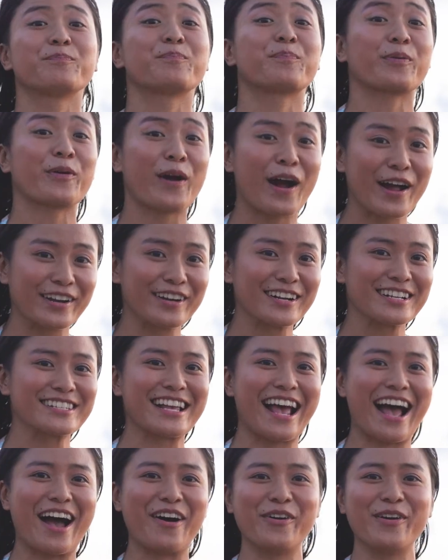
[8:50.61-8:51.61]
products
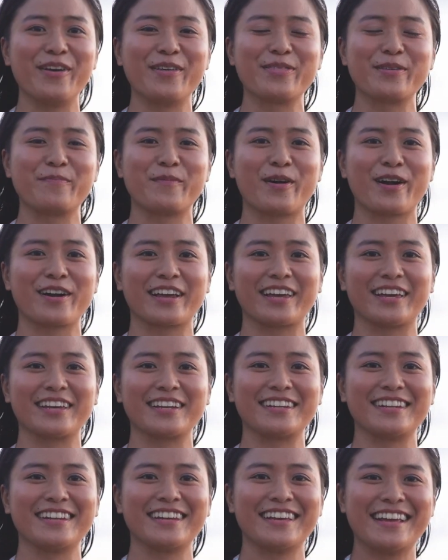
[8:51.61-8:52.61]
out in the market.
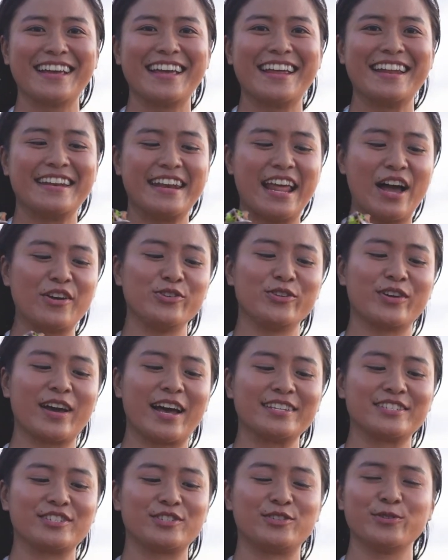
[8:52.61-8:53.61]
Now you
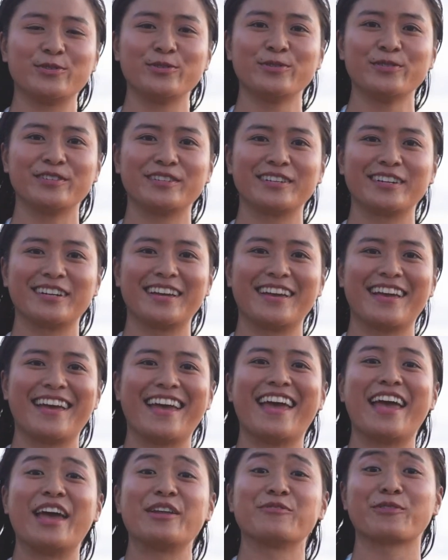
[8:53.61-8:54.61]
guys do,
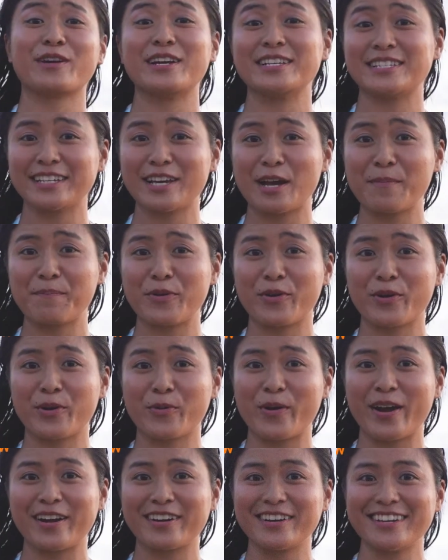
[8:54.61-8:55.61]
and raising up your
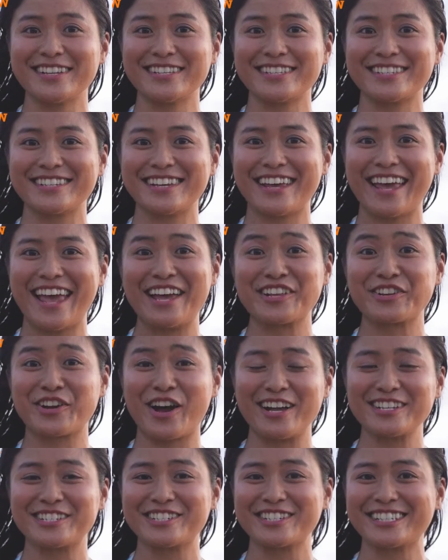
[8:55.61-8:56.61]
awareness and
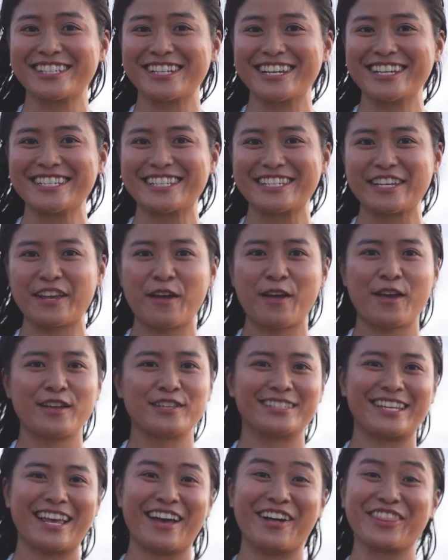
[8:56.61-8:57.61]
consciousness
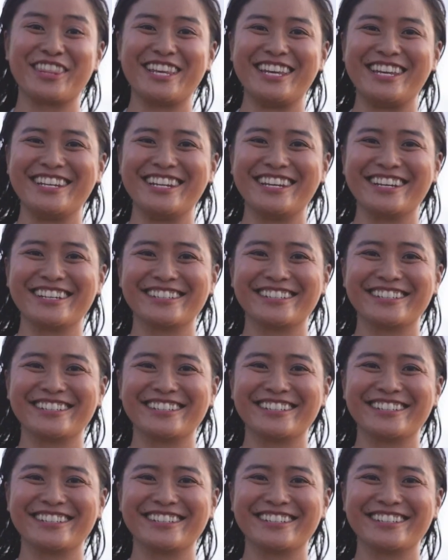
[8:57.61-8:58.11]
to healthy eating.